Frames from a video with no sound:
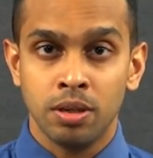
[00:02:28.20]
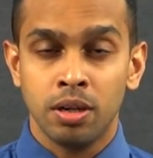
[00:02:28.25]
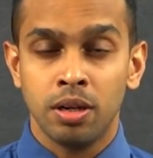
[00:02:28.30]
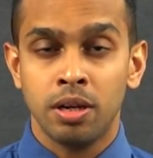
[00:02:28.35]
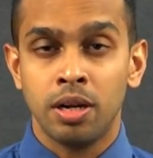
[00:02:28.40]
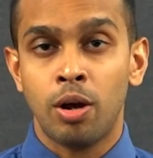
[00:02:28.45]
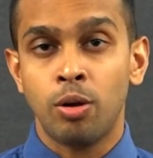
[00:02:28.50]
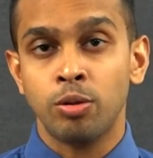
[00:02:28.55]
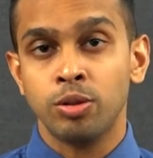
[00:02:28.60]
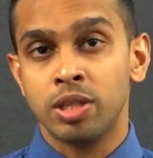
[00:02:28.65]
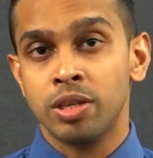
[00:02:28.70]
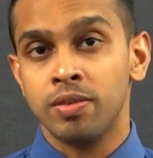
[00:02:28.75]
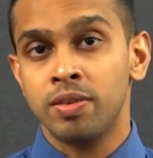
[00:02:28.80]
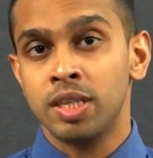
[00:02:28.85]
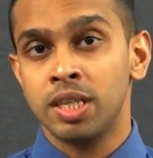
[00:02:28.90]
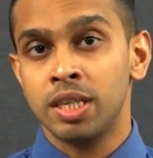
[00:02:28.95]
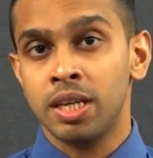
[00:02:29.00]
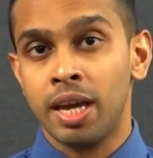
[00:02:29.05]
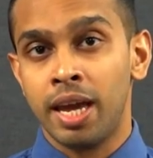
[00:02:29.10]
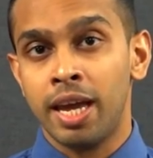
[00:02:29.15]
Around
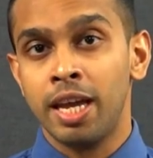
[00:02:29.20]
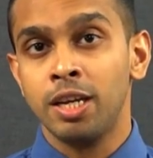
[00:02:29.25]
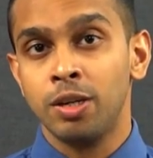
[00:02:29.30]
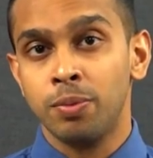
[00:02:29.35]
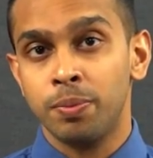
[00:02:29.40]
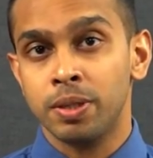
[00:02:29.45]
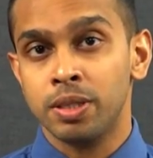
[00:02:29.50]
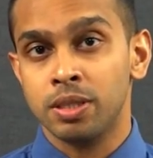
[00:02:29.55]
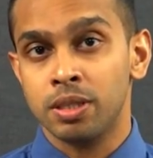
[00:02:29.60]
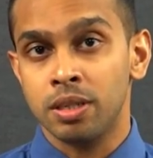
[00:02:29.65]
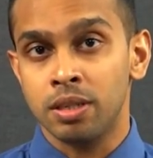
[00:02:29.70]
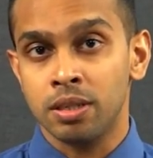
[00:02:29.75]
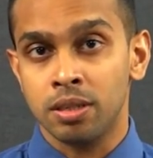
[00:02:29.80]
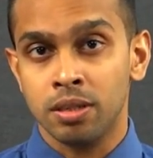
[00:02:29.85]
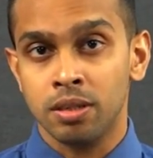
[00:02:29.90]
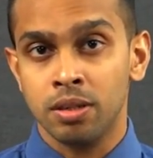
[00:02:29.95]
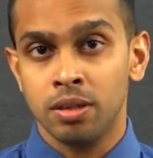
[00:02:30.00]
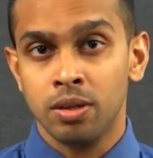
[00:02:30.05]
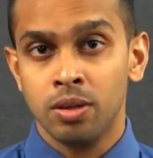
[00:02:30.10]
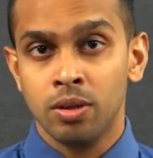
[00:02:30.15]
78%
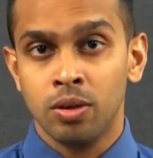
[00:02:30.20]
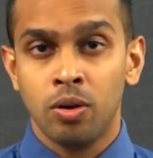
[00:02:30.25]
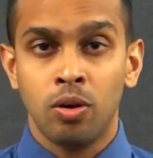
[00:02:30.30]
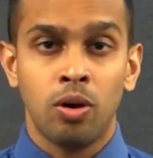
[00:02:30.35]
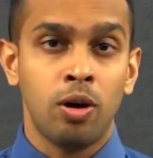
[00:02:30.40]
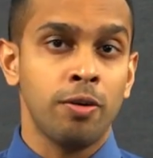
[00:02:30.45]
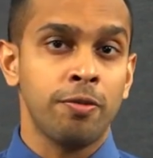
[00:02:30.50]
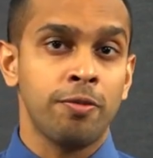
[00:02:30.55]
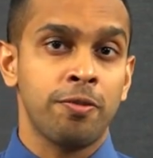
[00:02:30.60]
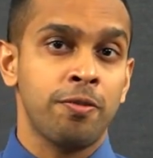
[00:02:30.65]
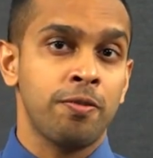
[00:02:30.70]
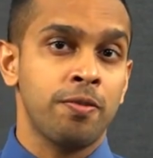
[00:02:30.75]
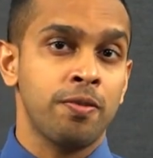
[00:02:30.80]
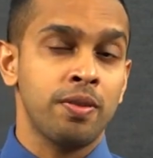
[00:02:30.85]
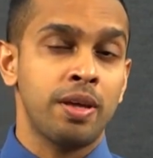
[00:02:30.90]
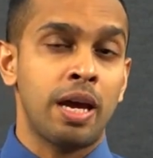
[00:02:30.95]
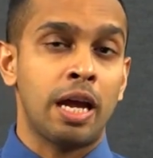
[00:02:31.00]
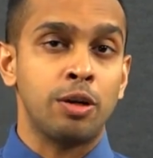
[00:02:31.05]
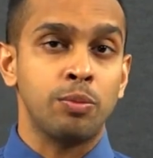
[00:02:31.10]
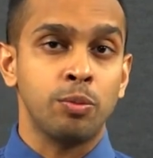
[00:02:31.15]
of
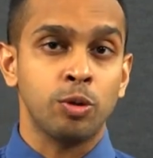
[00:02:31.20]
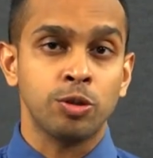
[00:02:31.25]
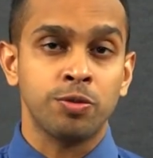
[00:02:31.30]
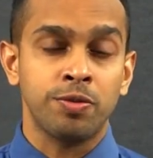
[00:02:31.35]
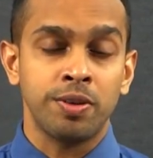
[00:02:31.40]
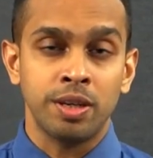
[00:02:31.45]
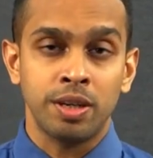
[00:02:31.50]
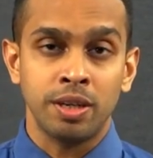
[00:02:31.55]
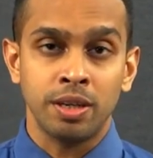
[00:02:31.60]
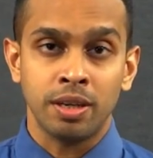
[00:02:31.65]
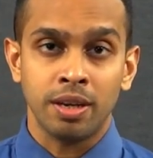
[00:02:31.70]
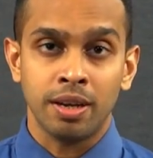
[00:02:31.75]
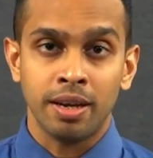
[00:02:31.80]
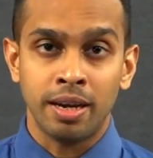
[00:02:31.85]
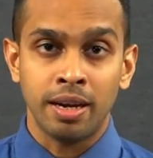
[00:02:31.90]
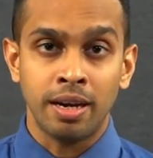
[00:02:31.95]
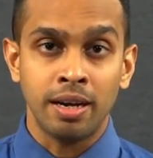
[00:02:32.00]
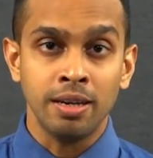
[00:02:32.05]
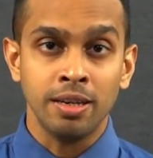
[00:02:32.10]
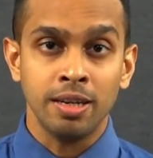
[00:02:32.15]
the atmospheric
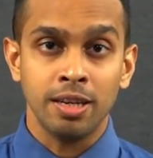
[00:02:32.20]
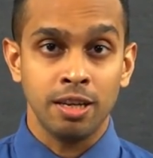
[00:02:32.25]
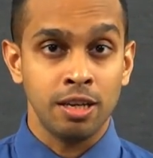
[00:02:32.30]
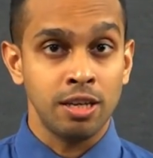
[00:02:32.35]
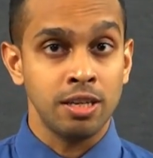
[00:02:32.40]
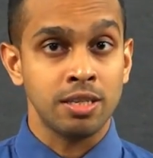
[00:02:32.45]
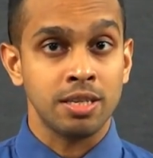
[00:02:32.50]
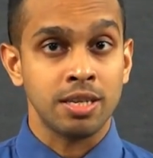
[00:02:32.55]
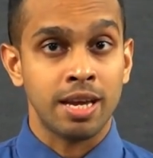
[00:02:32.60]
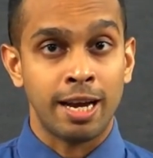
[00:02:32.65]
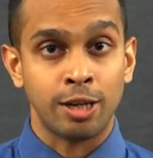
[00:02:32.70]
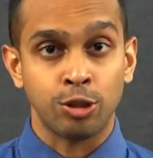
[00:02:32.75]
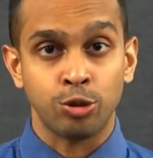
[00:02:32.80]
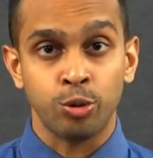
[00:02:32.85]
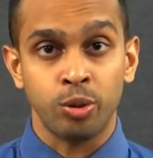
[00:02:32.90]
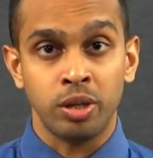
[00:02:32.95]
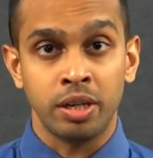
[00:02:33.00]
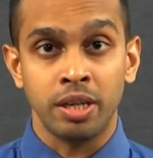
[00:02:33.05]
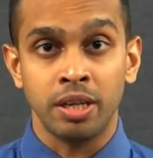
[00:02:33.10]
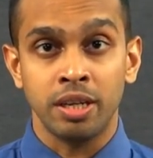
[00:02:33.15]
air is
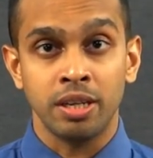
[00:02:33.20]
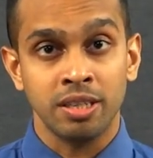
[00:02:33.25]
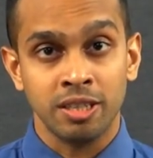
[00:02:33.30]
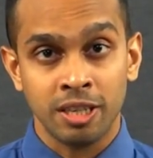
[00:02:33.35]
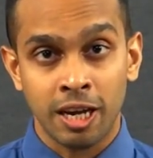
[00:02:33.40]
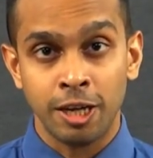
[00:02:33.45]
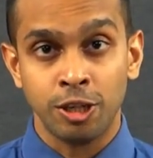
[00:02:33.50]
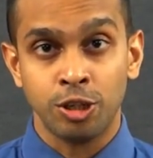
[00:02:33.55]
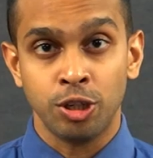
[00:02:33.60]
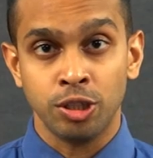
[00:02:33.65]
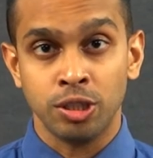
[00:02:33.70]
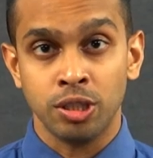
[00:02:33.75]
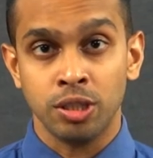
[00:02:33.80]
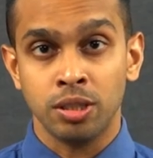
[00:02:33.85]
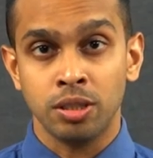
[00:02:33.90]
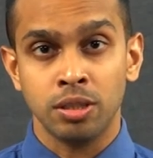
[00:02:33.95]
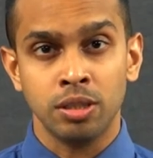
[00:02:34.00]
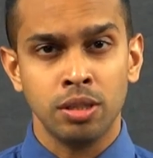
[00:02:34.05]
actually nitrogen.